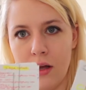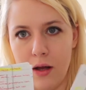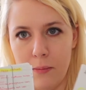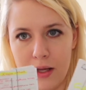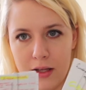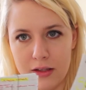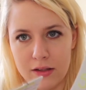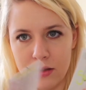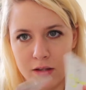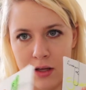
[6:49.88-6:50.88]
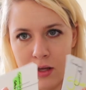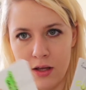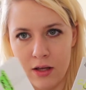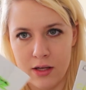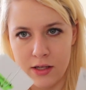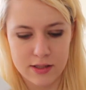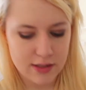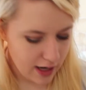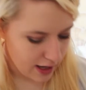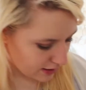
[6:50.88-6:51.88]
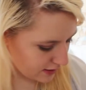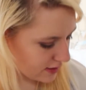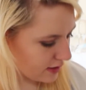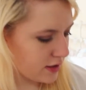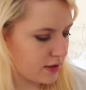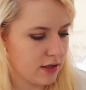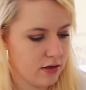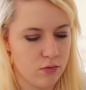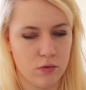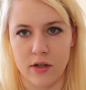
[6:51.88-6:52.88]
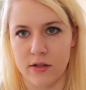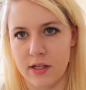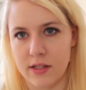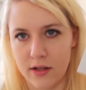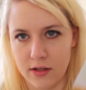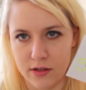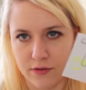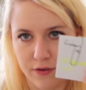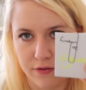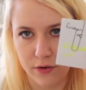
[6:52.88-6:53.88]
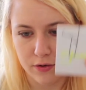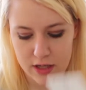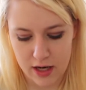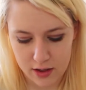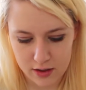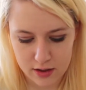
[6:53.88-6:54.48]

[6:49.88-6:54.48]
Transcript: I make little stacks. This is, what is this? This is for food tech.